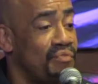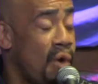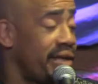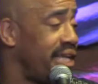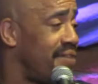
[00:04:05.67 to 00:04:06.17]

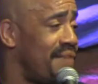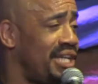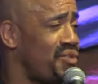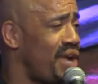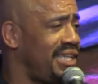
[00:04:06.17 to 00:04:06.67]
walking in
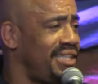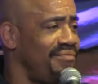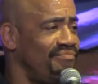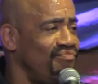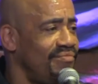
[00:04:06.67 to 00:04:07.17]
my
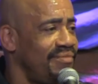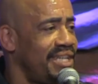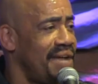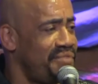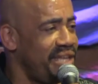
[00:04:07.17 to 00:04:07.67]
direction,
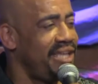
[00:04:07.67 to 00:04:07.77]
and I'm